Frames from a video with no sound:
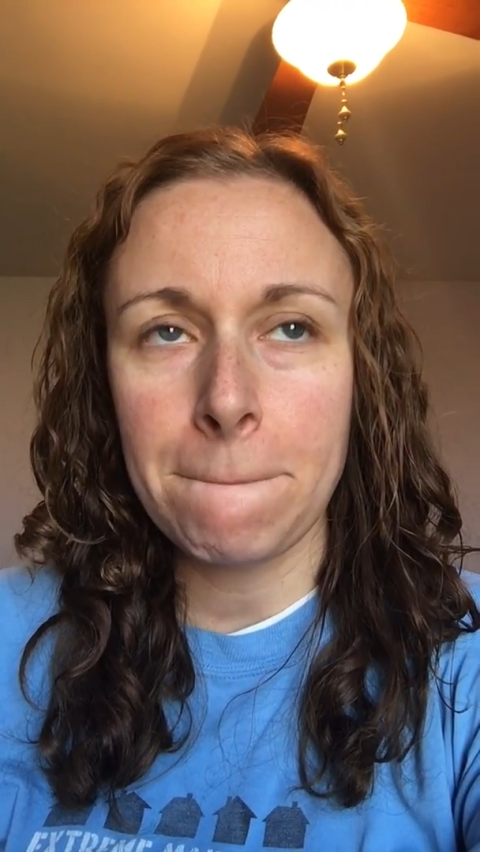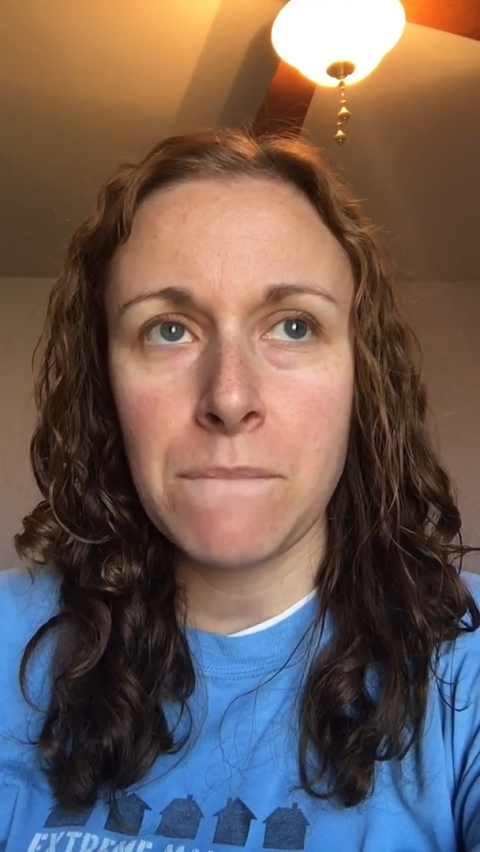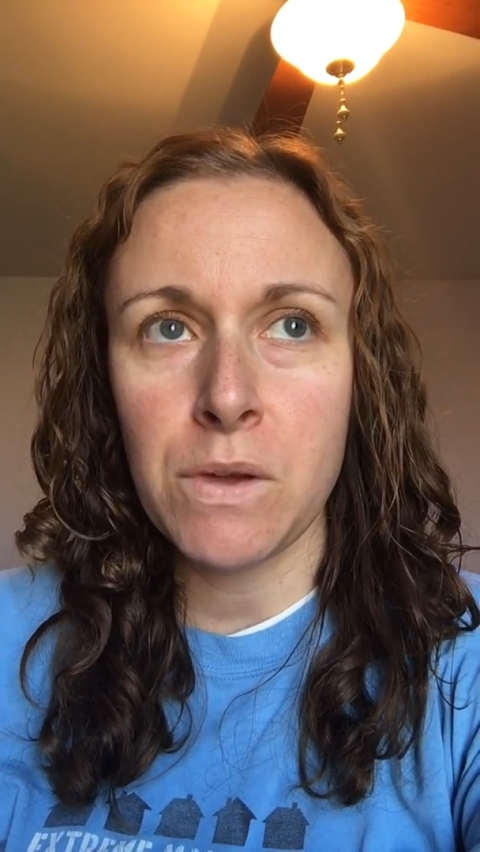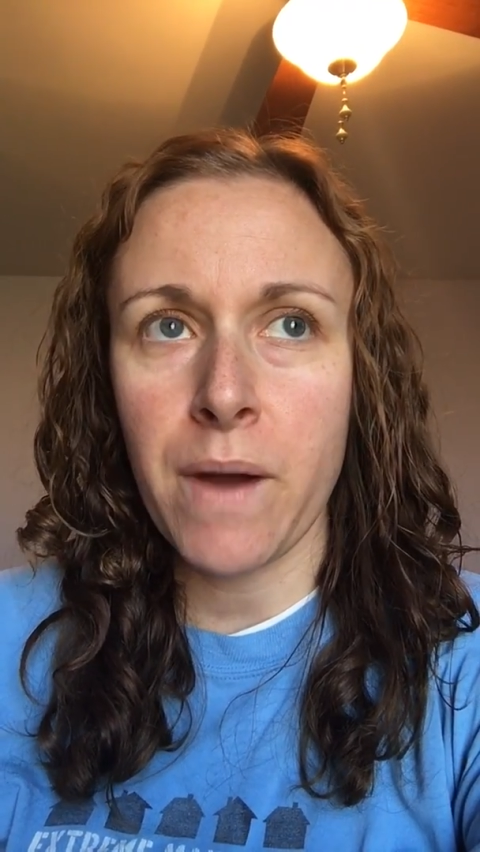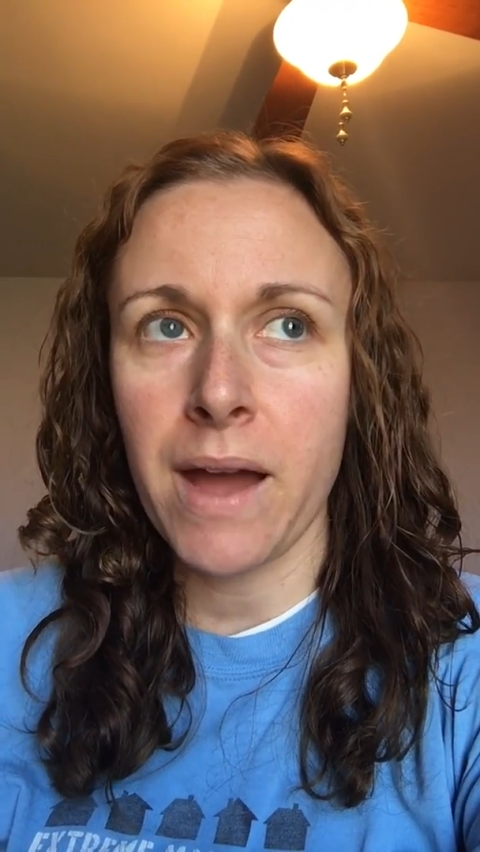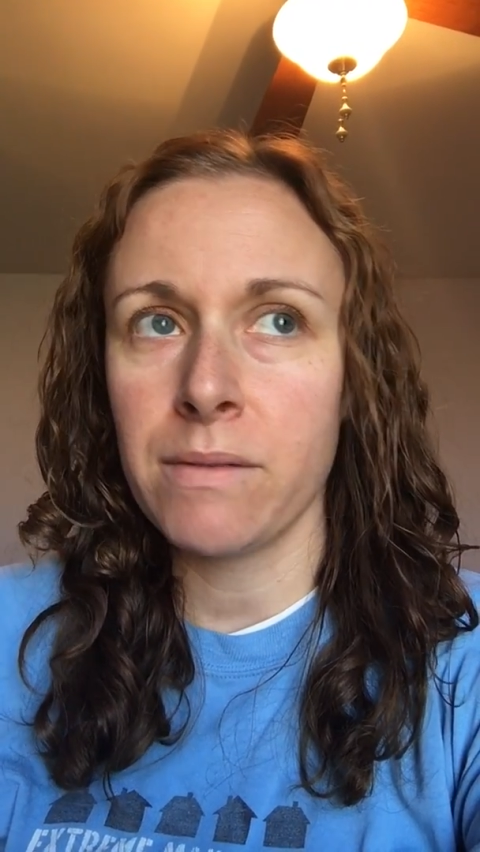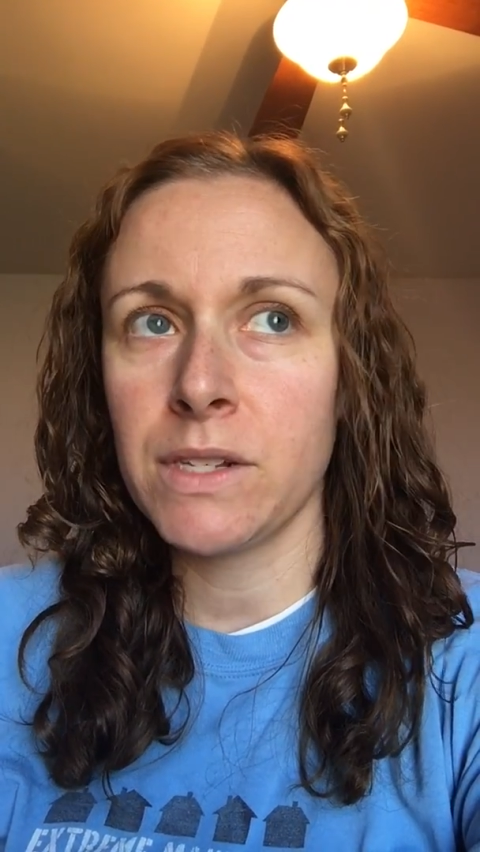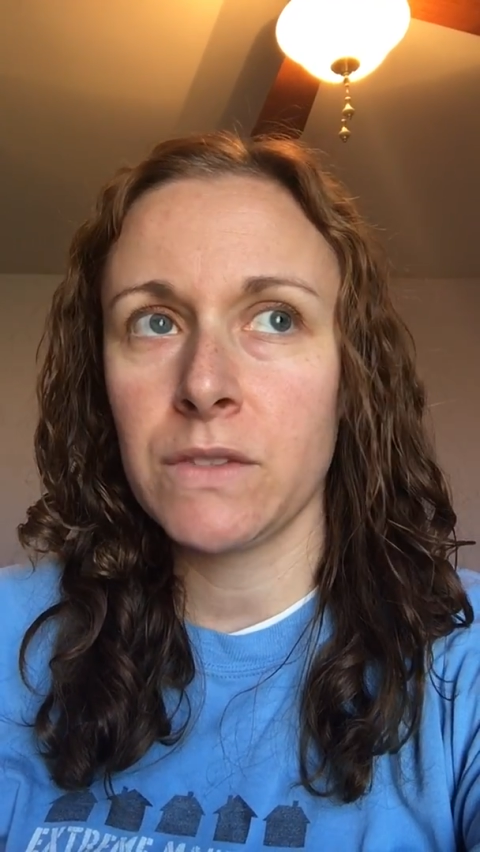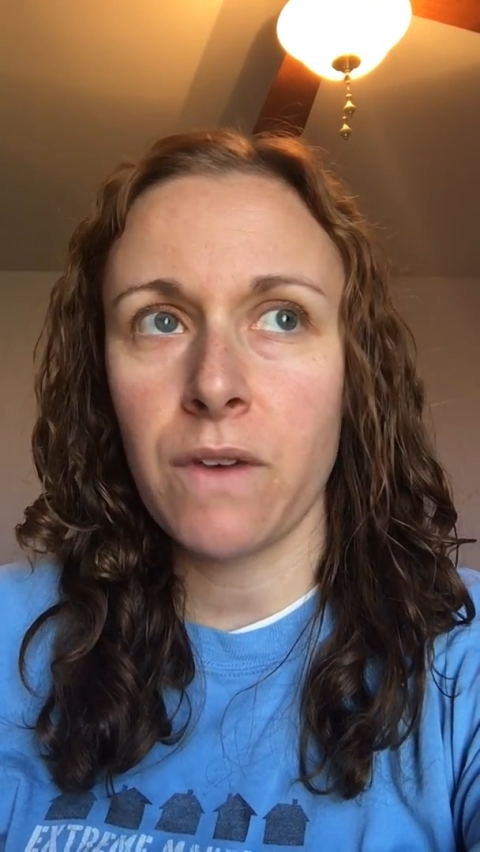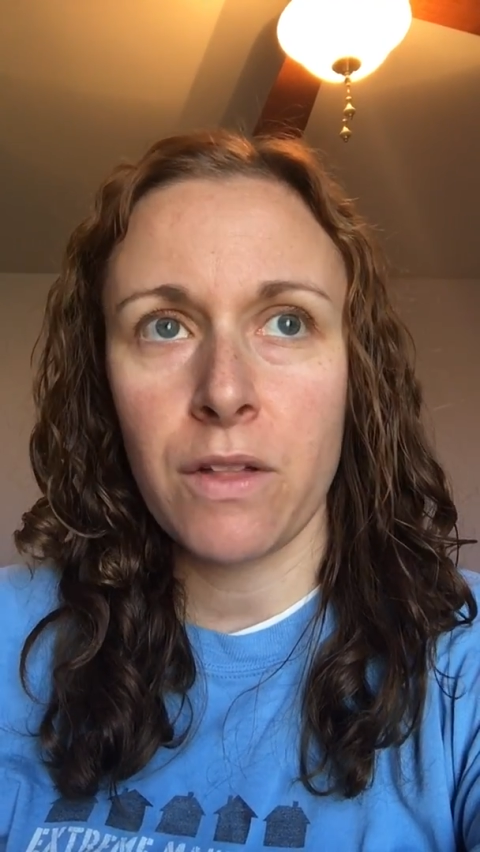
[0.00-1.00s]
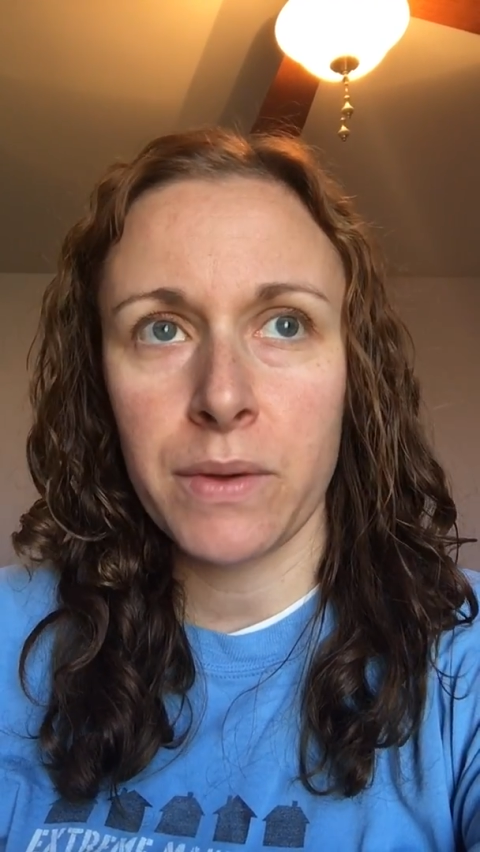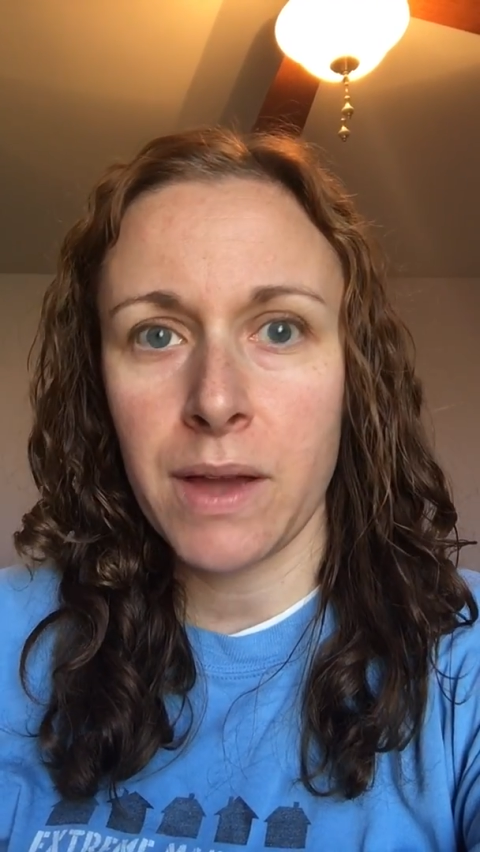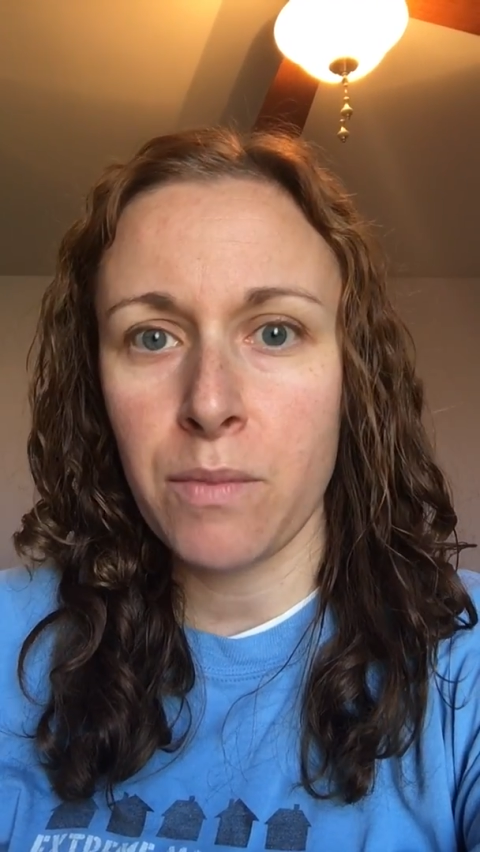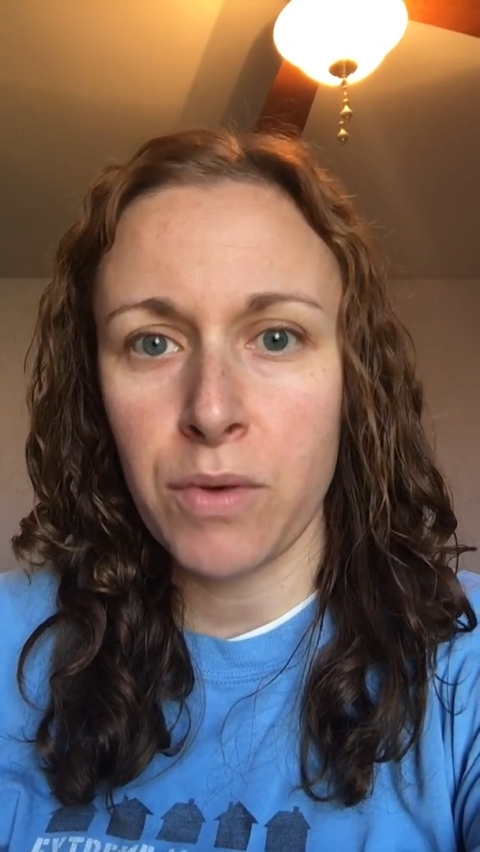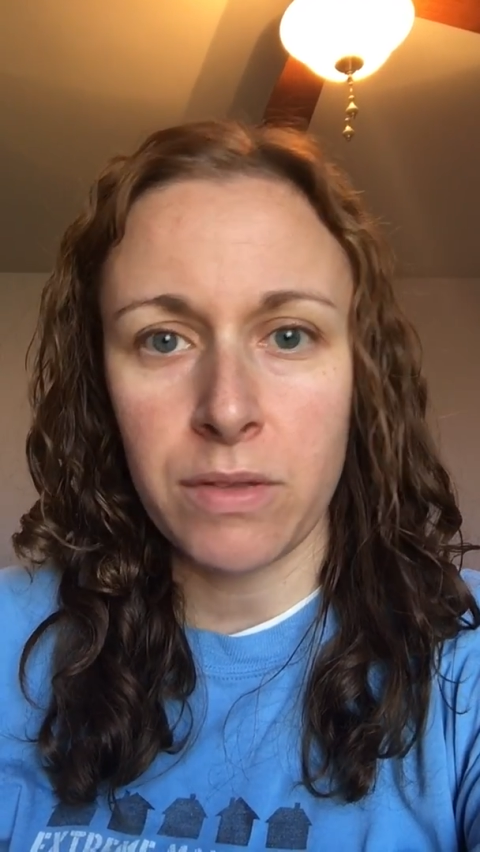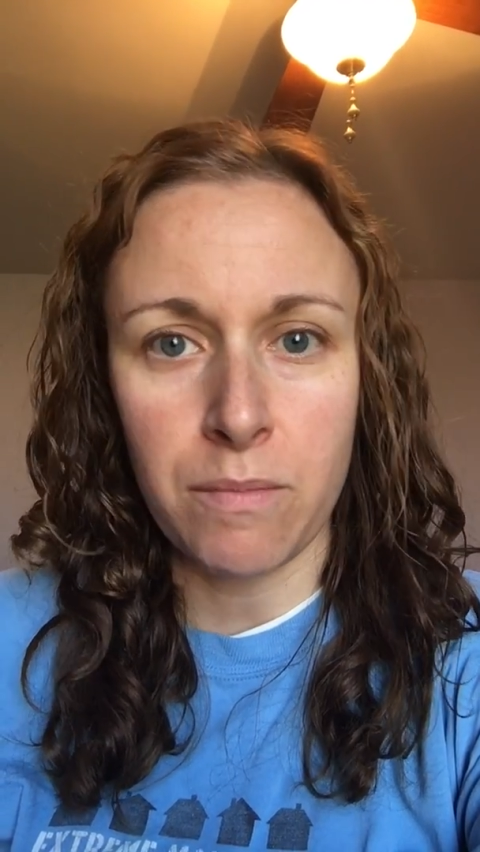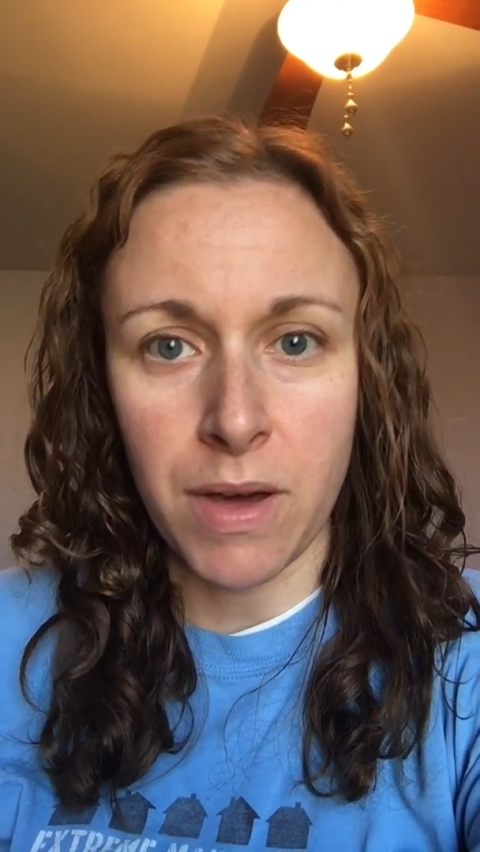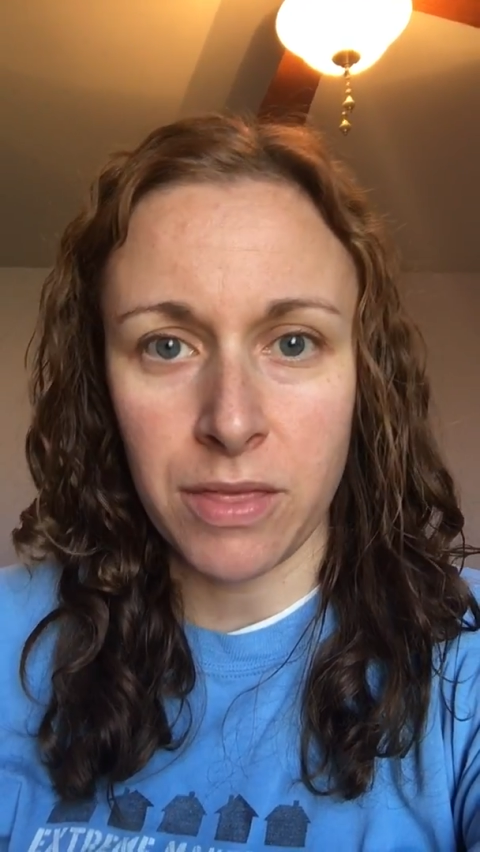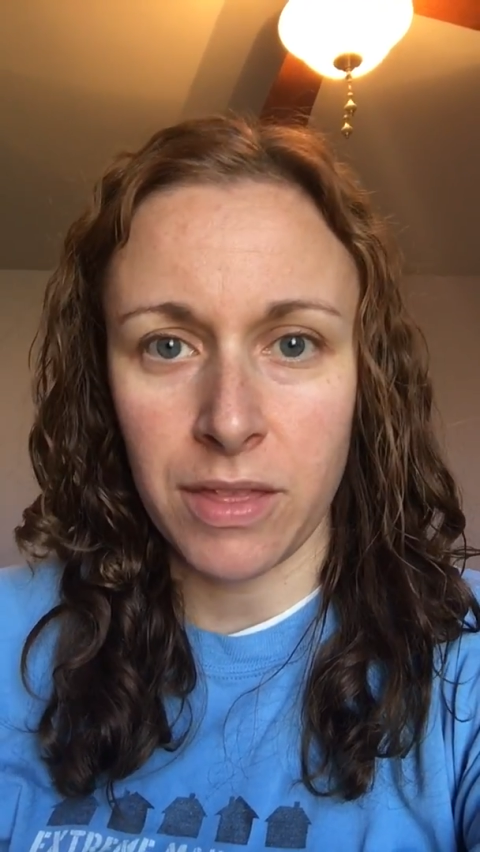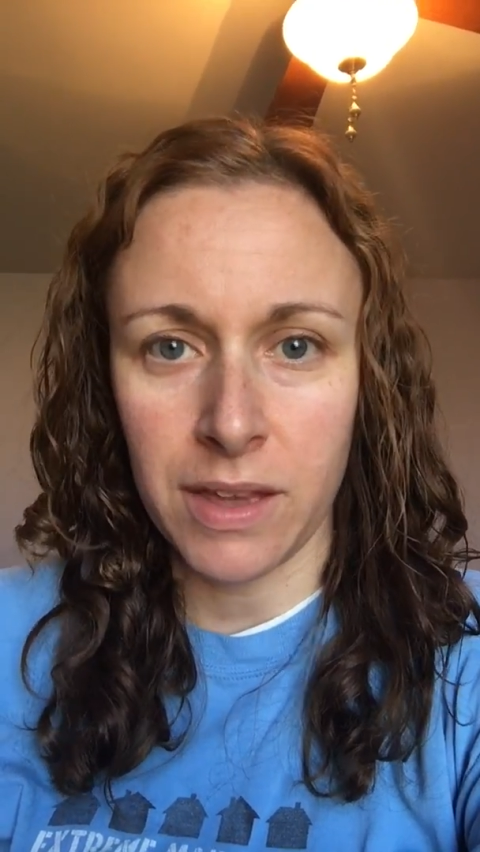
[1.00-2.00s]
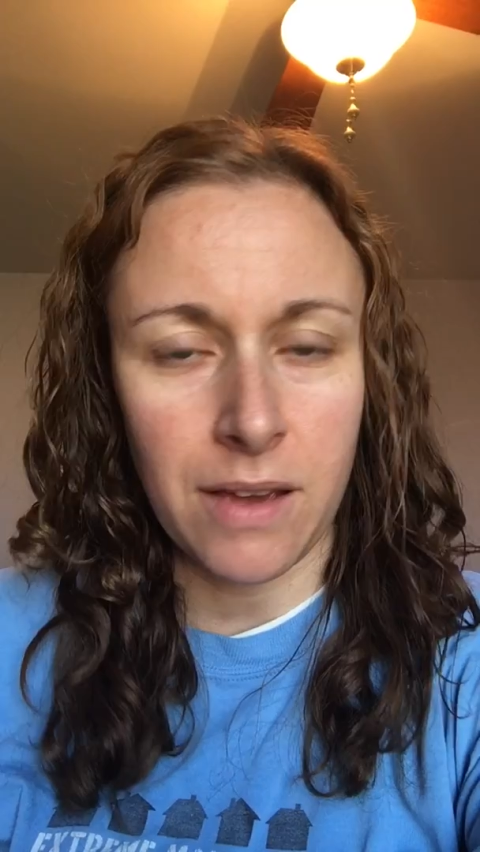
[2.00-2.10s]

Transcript: who I was following up with monthly.